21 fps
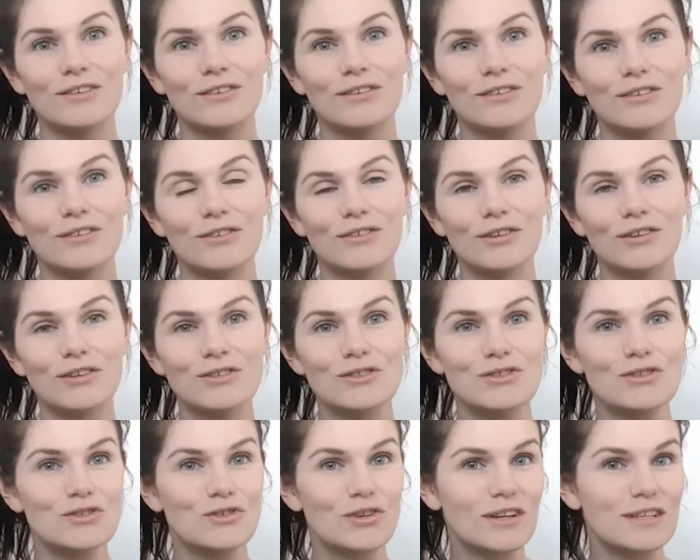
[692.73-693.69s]
Don't
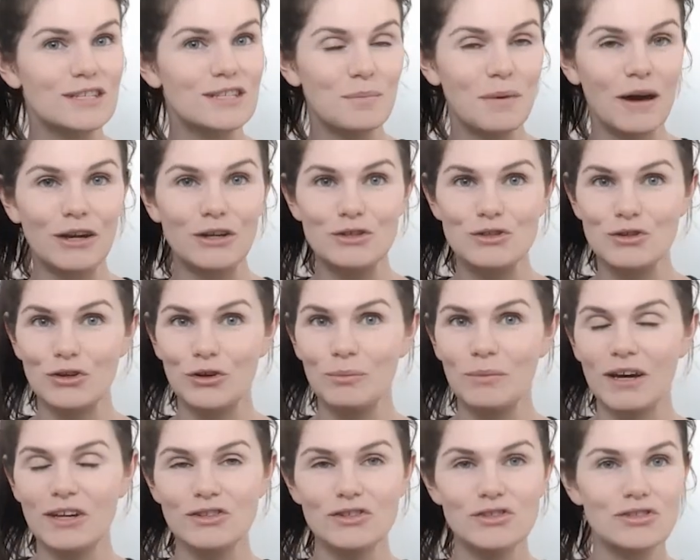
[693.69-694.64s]
stress about it too
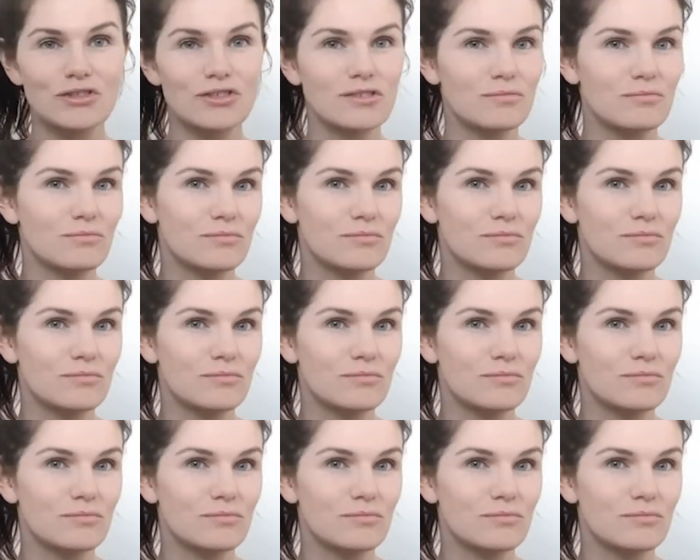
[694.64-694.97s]
much,